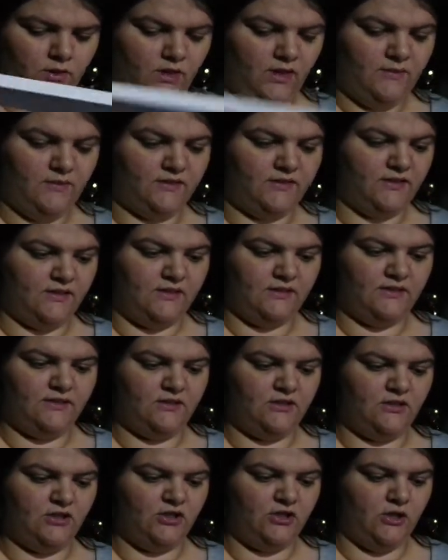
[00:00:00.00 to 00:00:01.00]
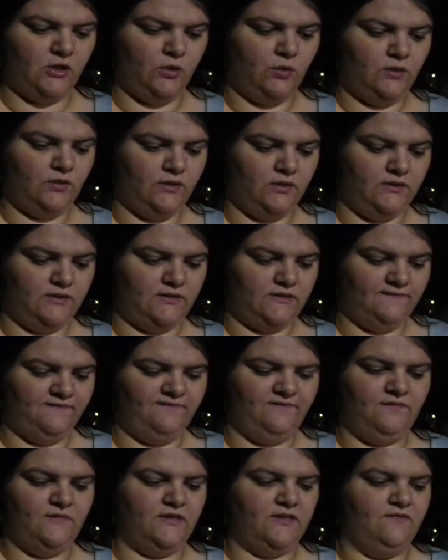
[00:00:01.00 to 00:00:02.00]
I almost said, is this a joke? It's a,
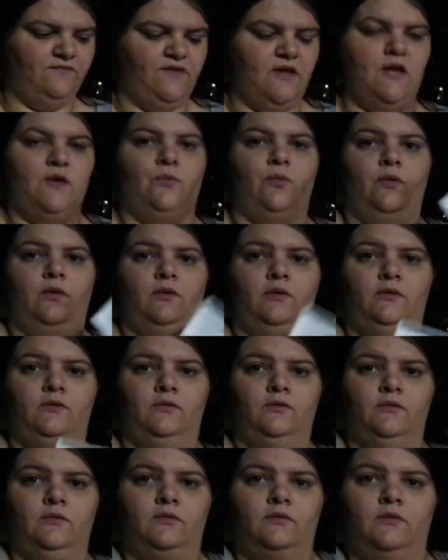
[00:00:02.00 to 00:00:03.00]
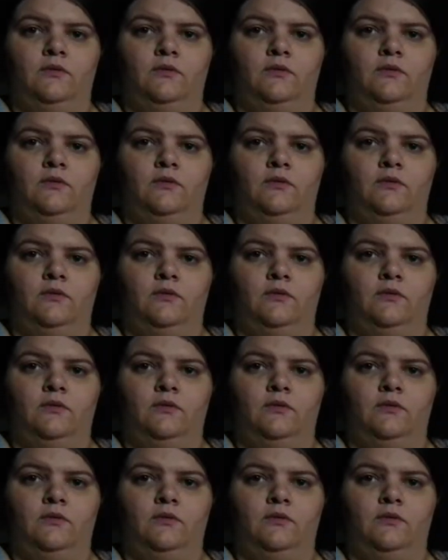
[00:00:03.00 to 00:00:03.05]
it's a fake one.